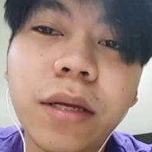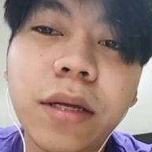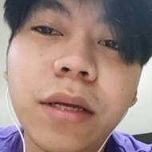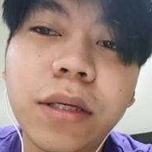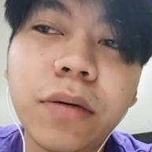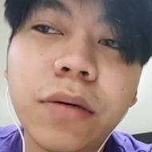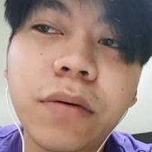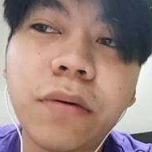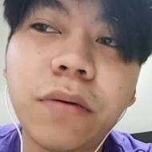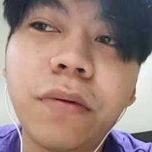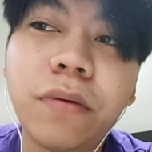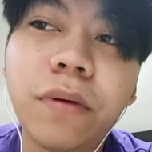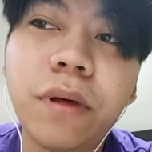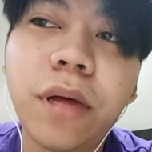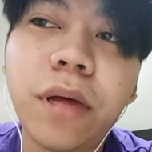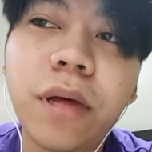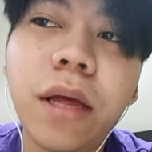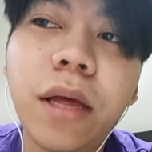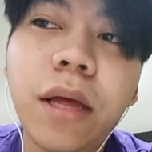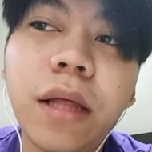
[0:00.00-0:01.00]
So
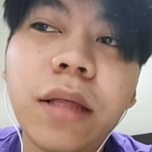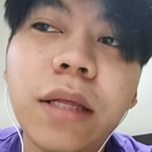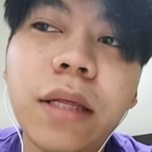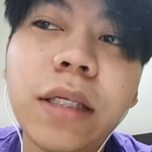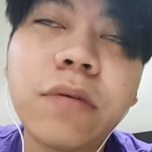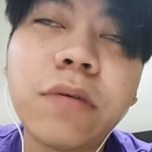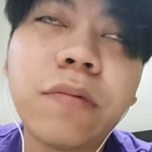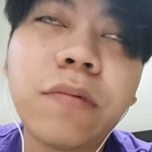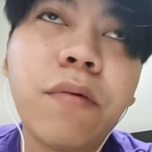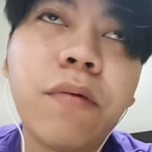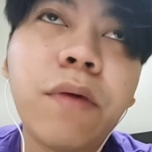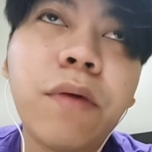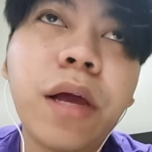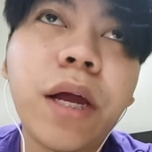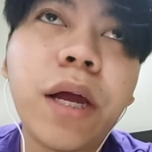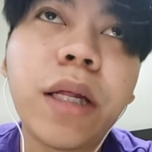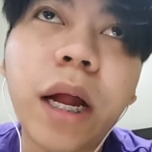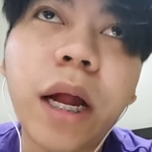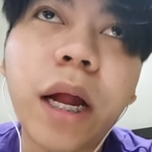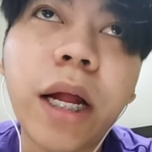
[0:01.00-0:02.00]
that's why we
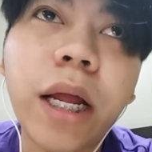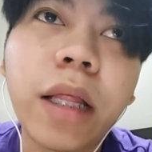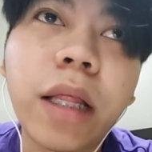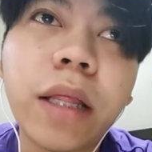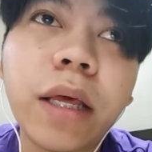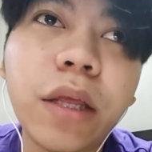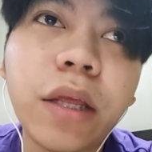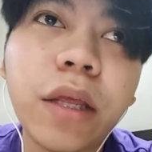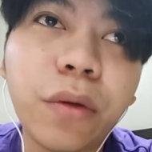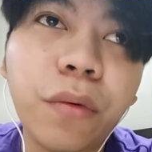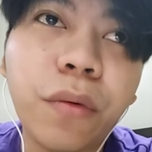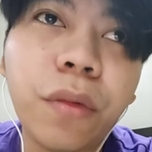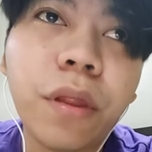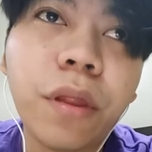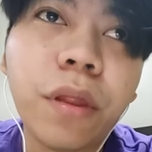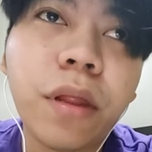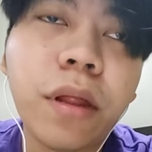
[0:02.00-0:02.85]
are targeting youth